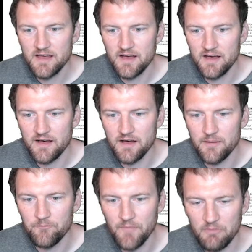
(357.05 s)
I
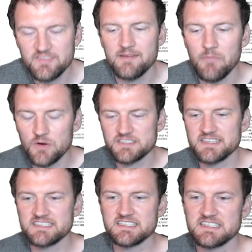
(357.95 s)
would say mostly
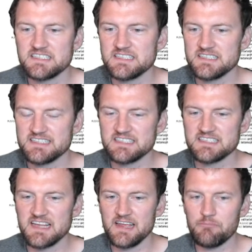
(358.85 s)
this is
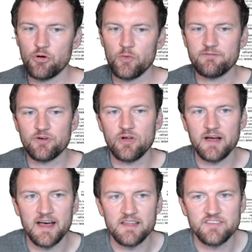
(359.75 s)
a peripheral ad.